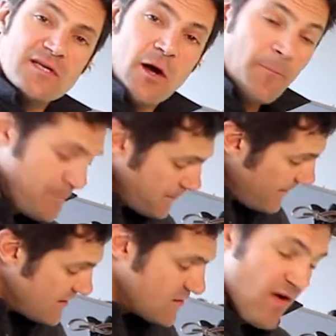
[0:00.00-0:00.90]
So
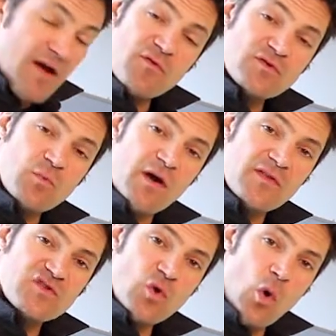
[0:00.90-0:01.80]
this is the very first one
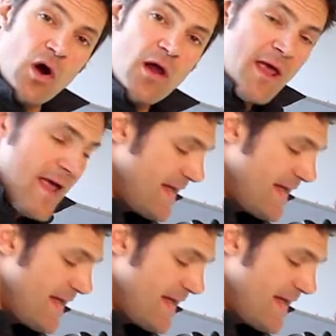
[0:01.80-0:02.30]
in the store.